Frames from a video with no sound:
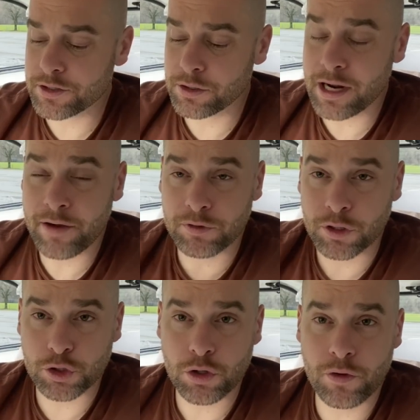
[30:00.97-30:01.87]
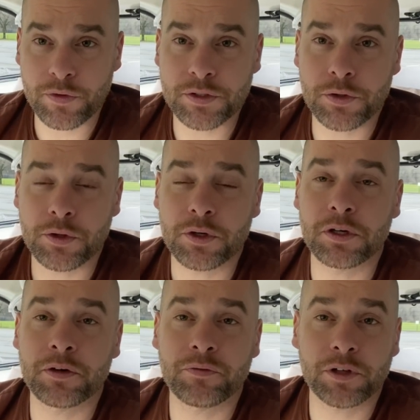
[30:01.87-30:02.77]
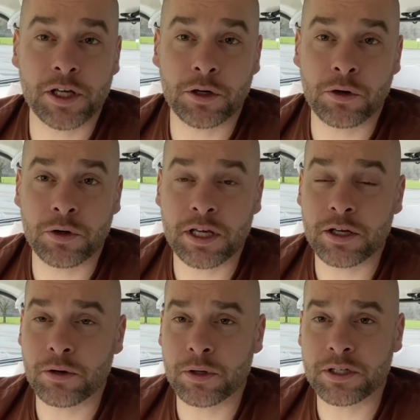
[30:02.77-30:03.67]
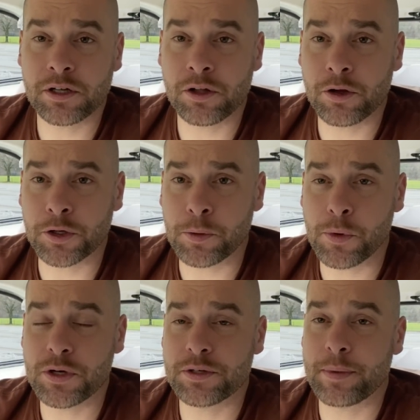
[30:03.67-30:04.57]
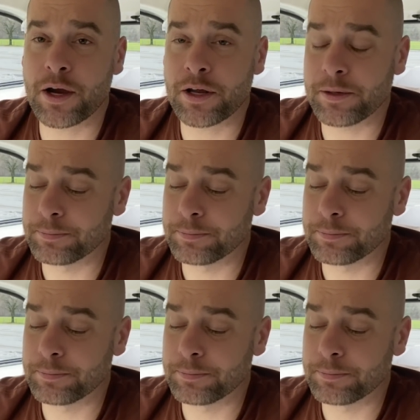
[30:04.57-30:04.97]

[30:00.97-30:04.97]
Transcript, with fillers: you're after a trophy so you can inflate your own ego and tell all your boys about it,